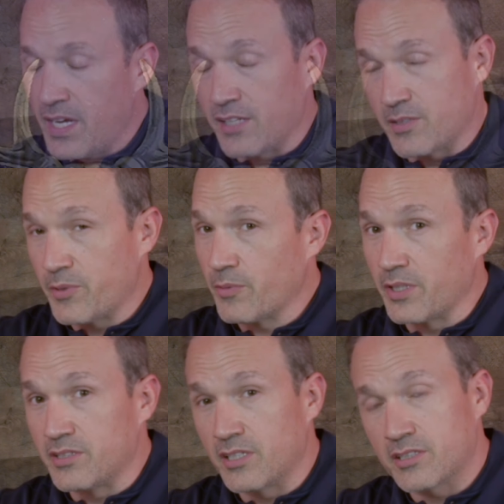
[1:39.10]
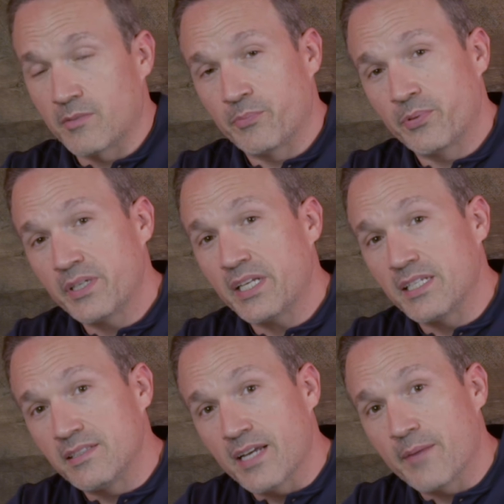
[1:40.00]
It's something we're going to touch on pretty
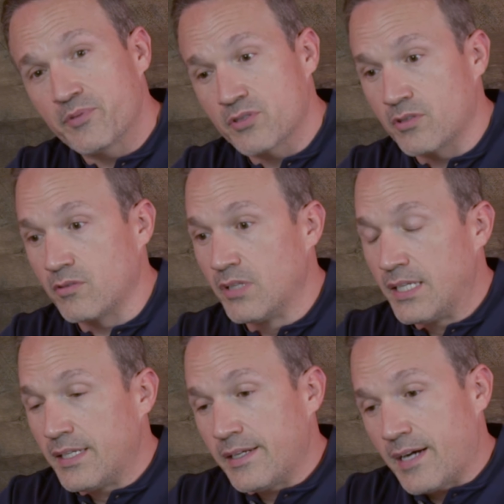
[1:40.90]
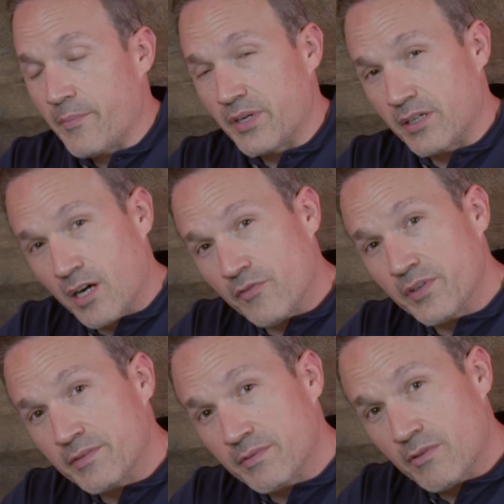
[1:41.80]
in depth, so I'm going to
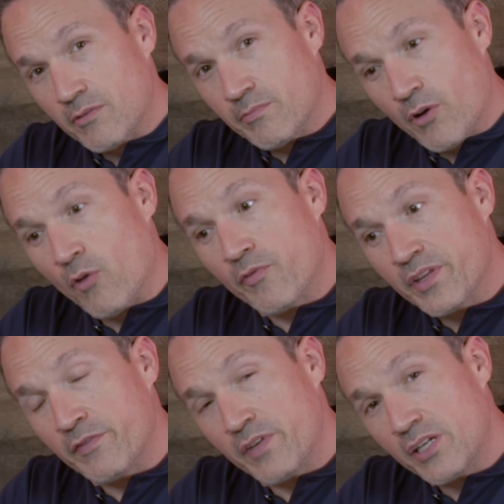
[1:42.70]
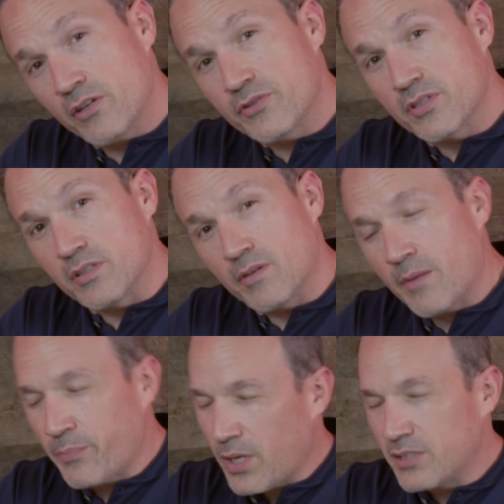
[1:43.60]
cover it over the videos, and
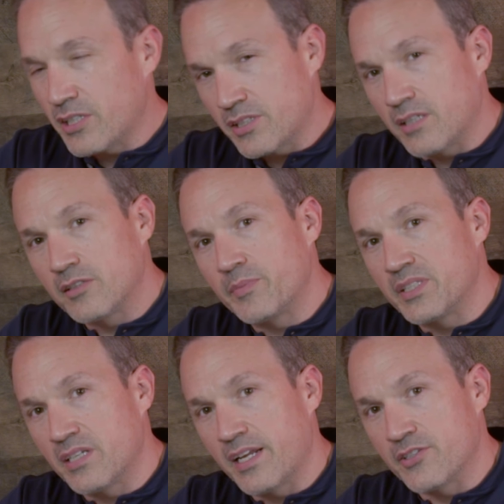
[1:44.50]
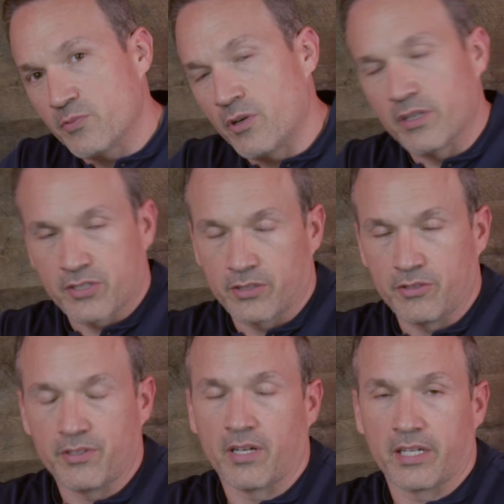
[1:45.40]
I'll probably touch on a little bit today as well as I
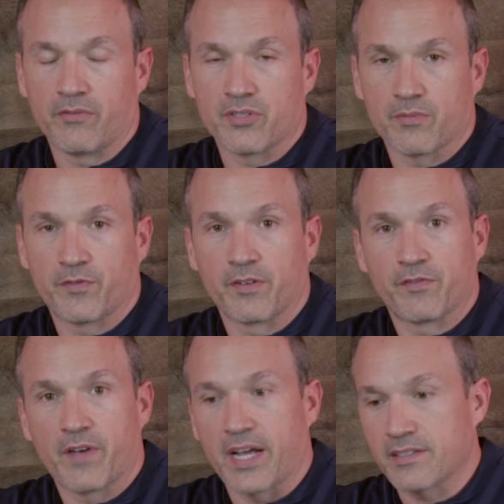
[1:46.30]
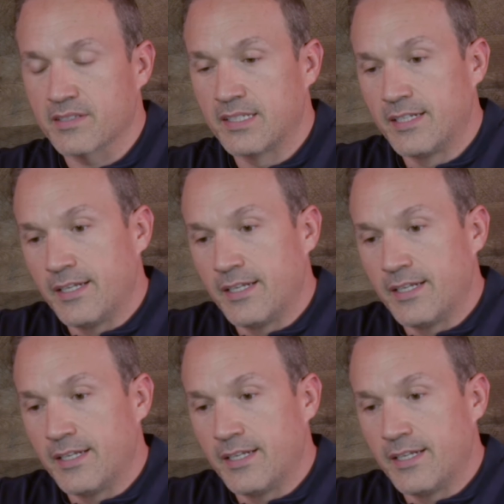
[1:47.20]
give you some fun facts.